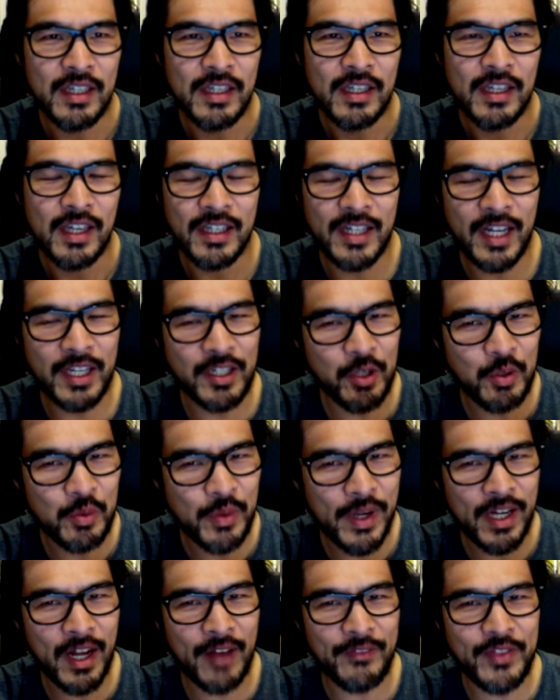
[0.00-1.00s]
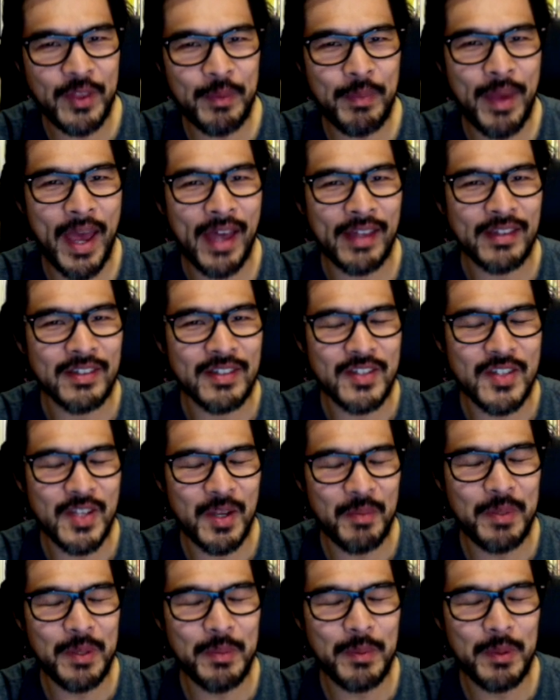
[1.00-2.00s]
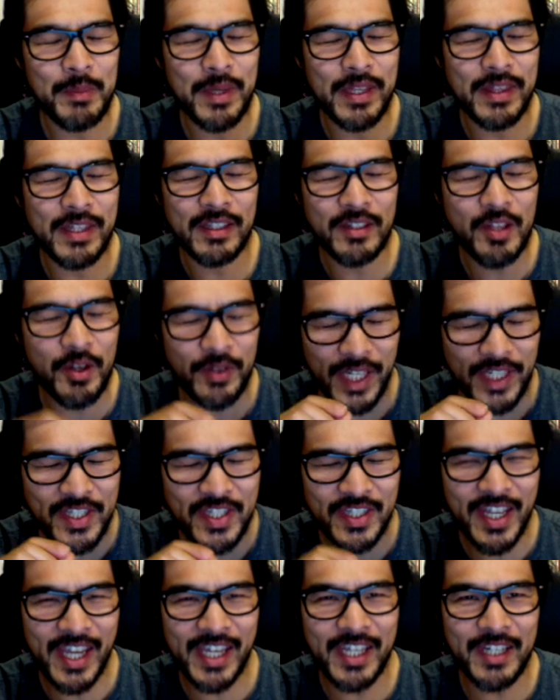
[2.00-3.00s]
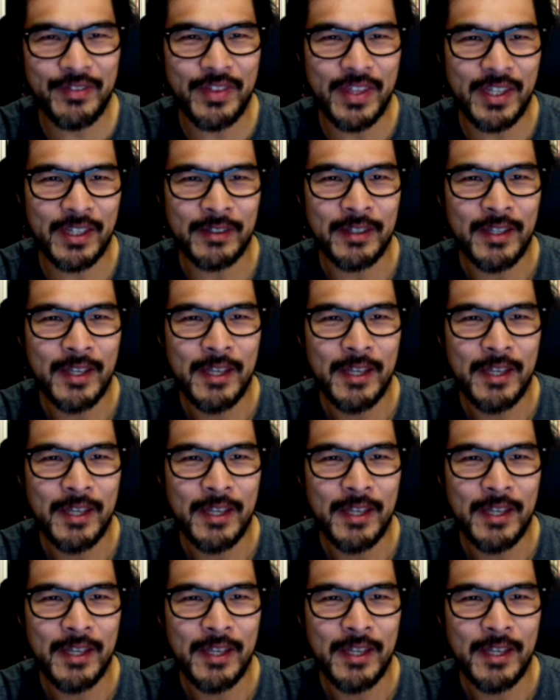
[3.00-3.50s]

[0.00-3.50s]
And I know right off the bat, some people might think, no, that's a negative thing.